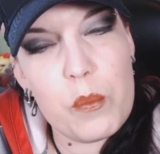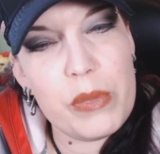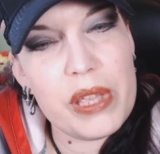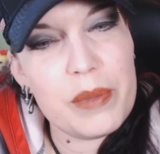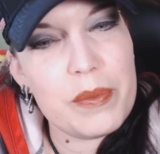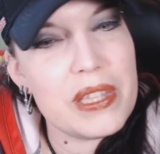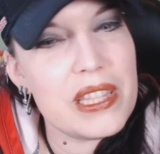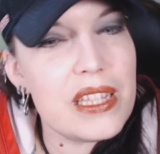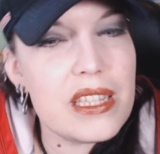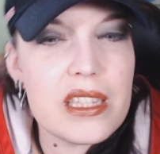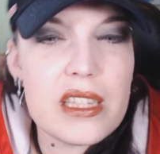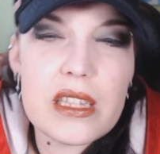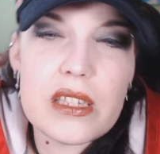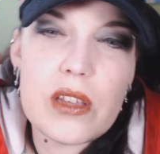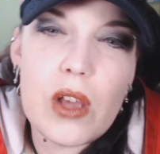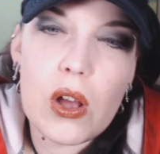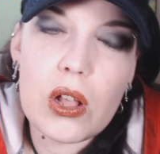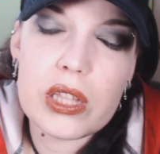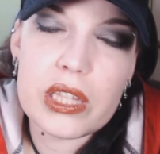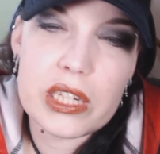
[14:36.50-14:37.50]
Maybe this
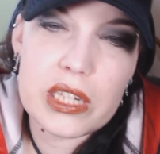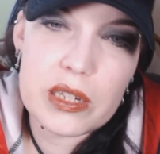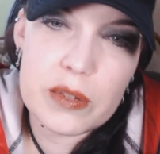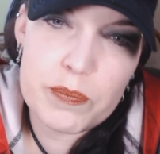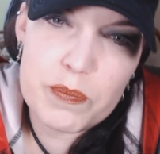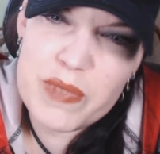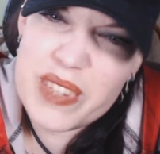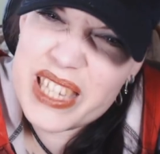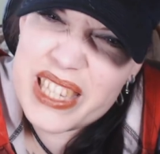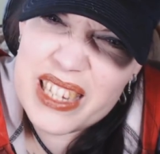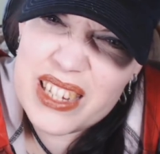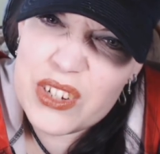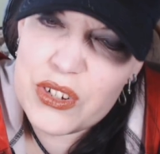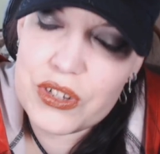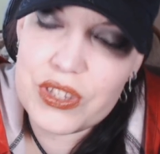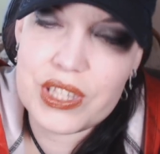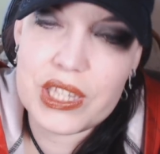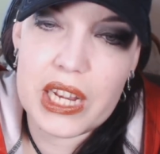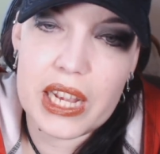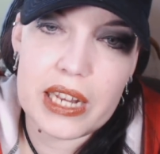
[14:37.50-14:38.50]
is all a
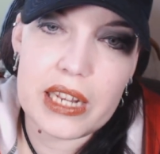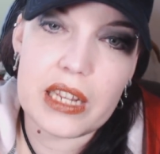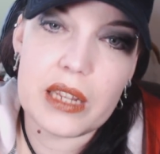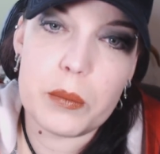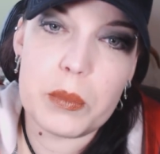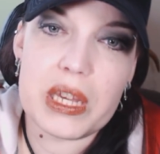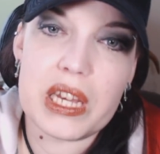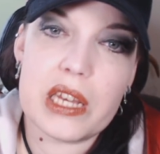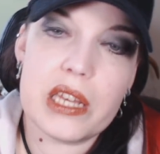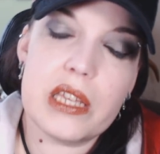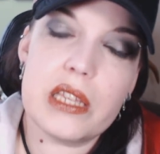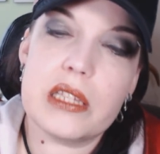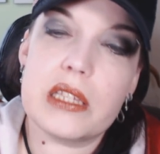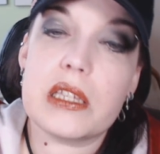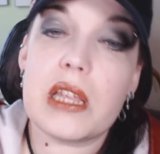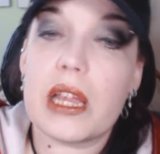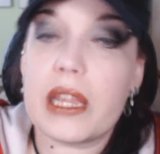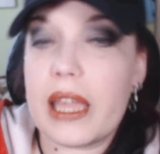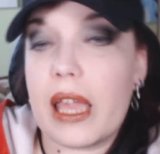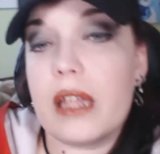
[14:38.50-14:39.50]
misunderstanding
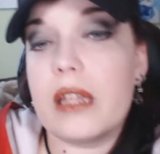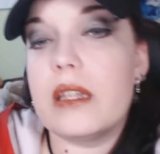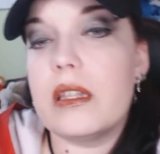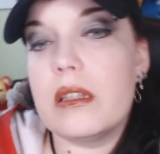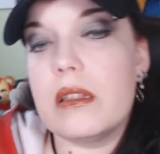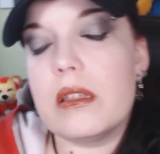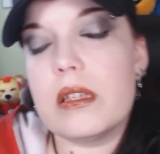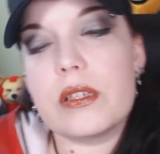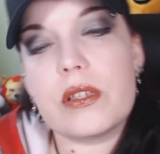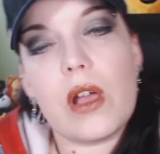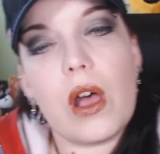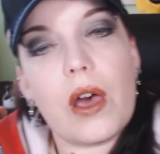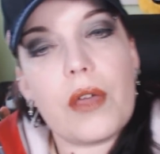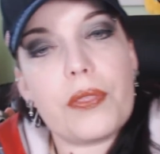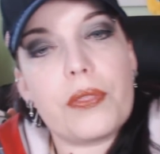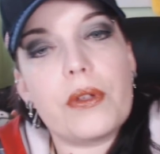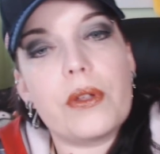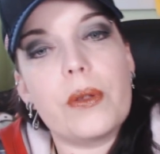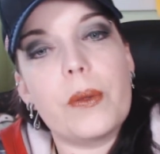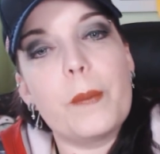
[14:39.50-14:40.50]
because, again, this
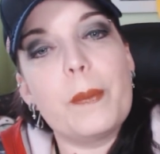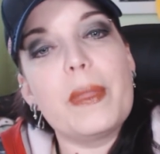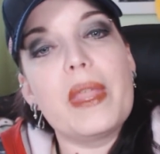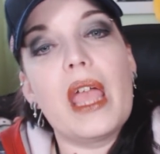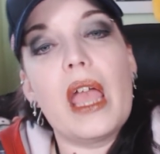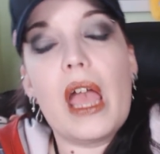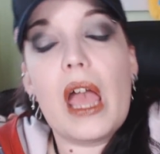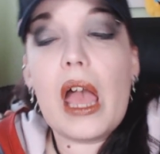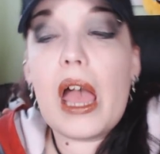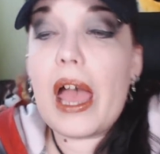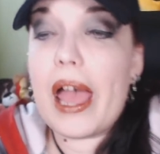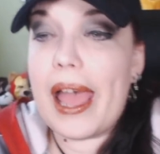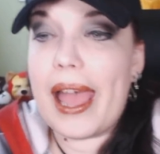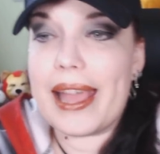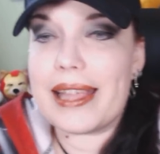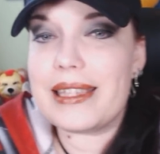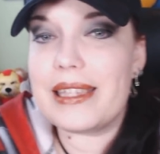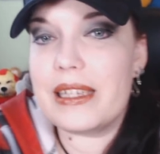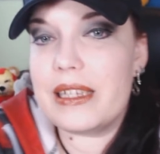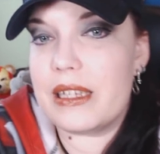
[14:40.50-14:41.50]
author
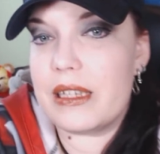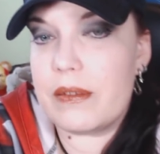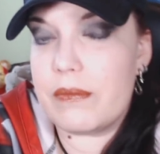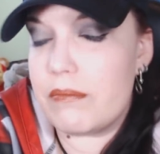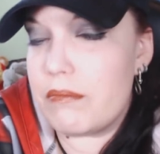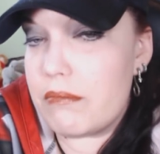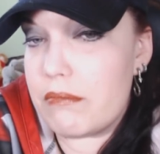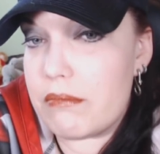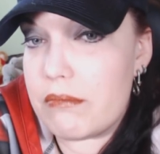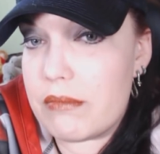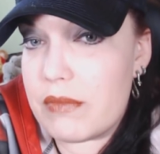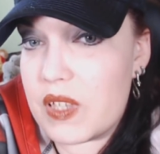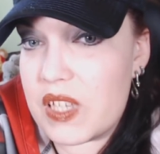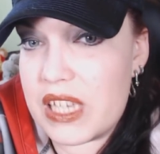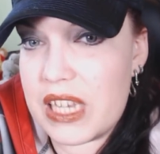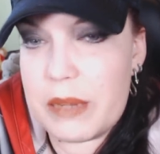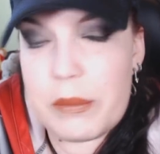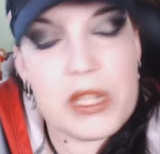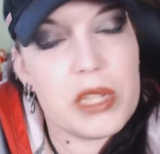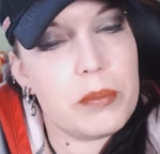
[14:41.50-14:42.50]
hasn't
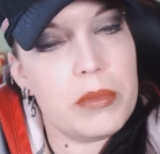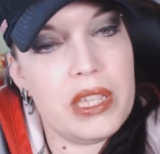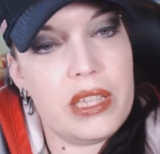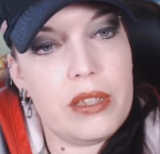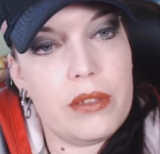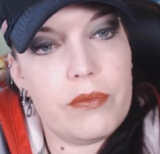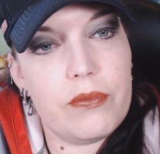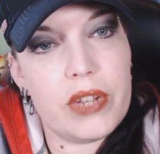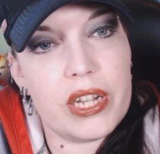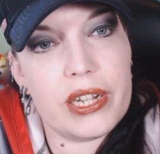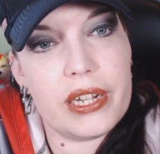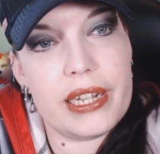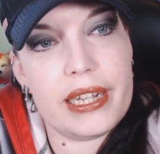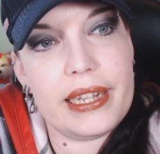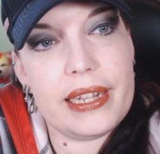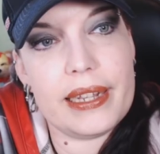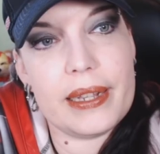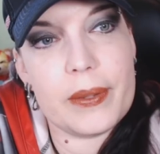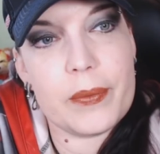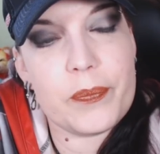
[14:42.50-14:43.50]
seemed to be
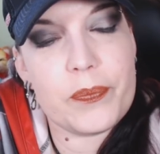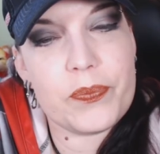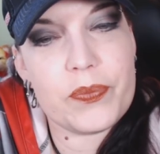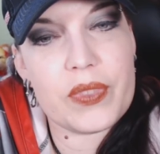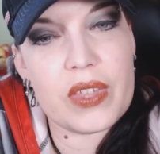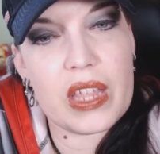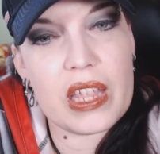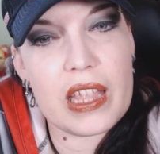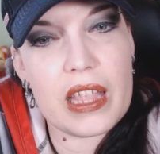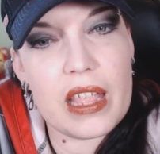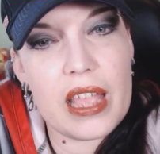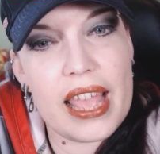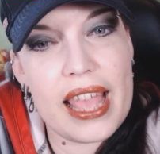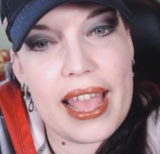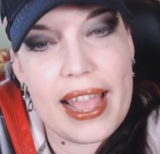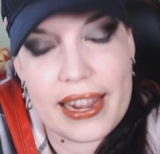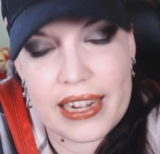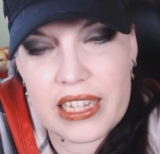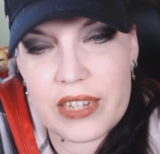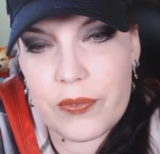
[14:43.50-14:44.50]
very
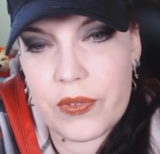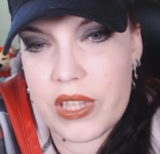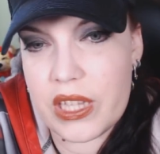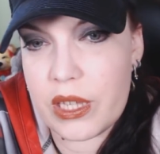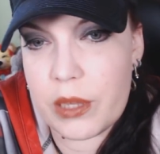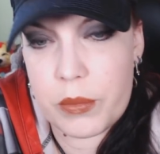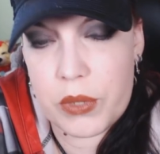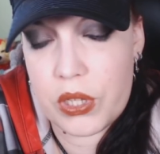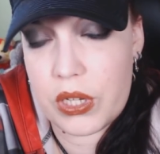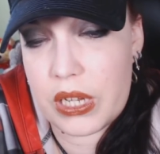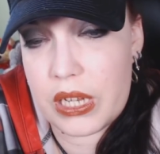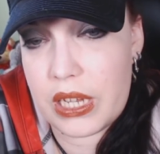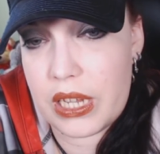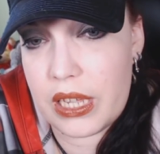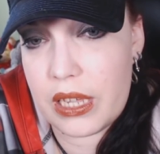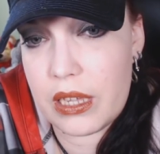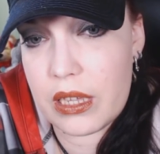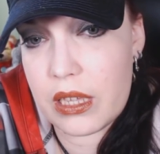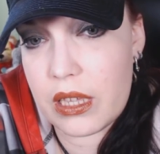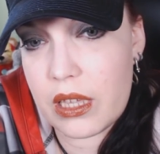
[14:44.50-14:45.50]
active in the
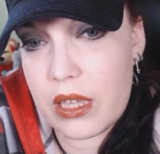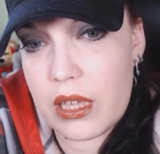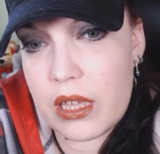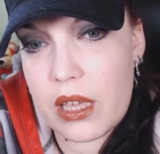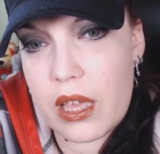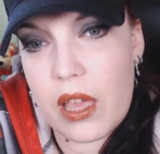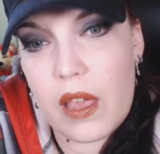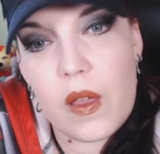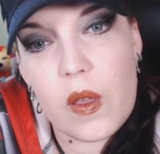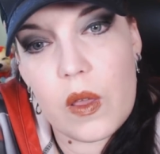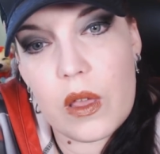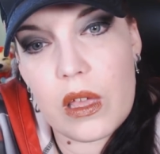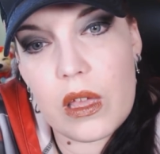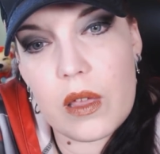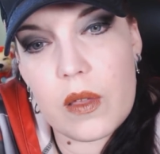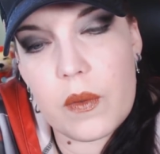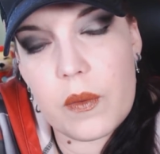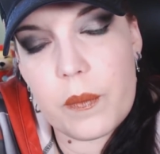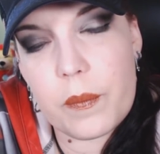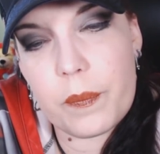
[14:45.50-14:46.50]
community.
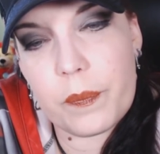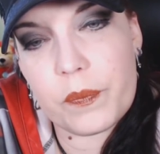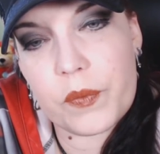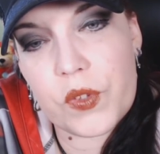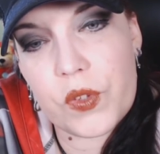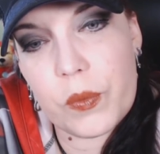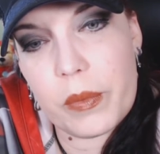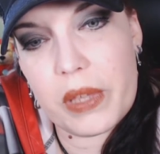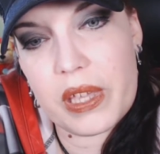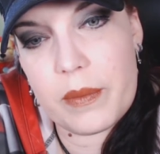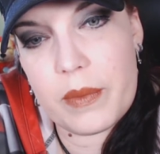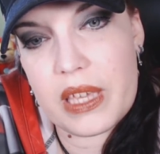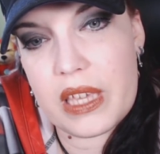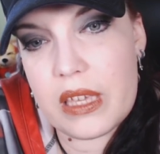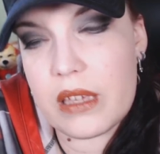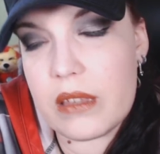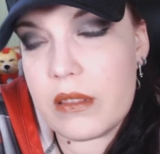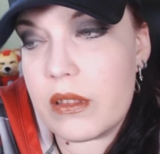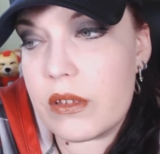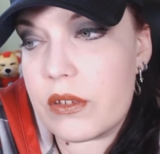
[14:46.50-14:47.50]
So
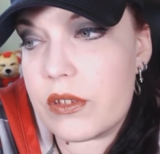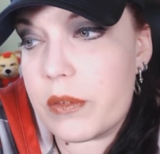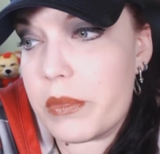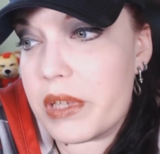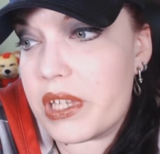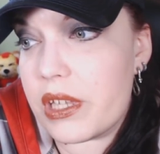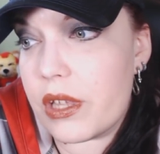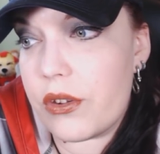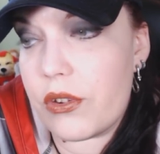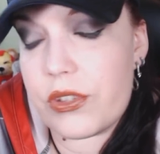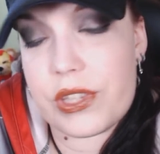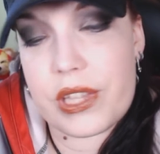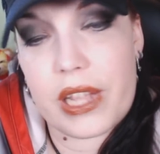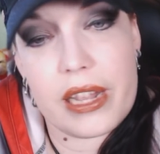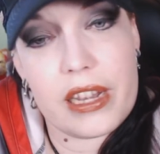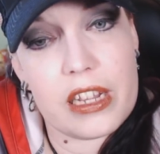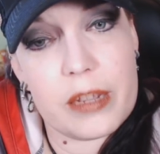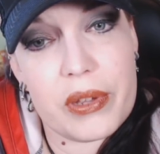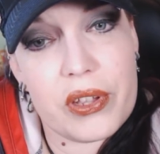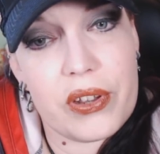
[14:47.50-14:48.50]
maybe there's a
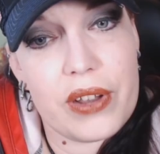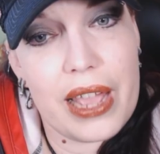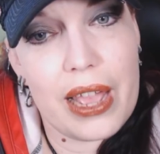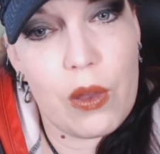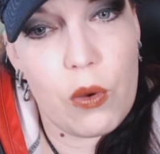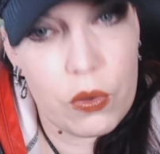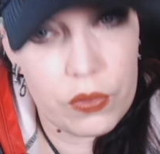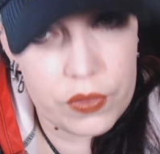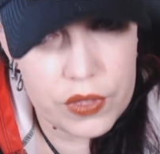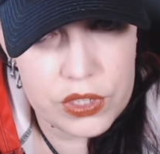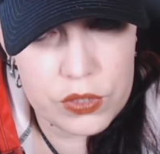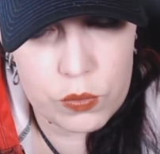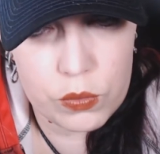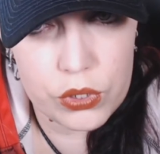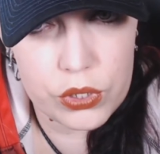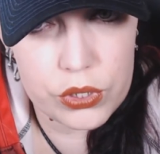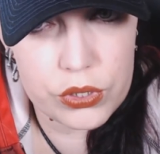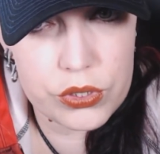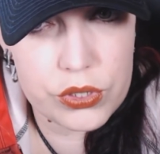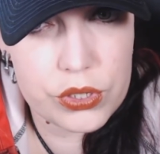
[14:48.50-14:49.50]
misunderstanding about how all this
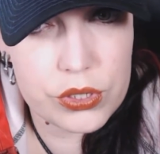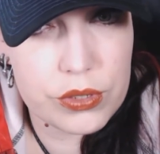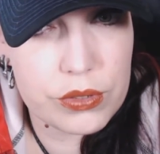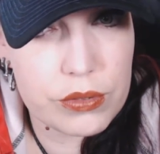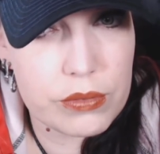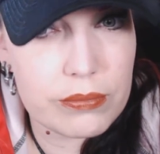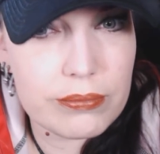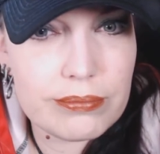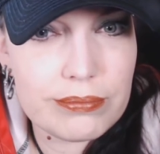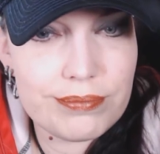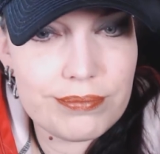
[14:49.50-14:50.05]
works.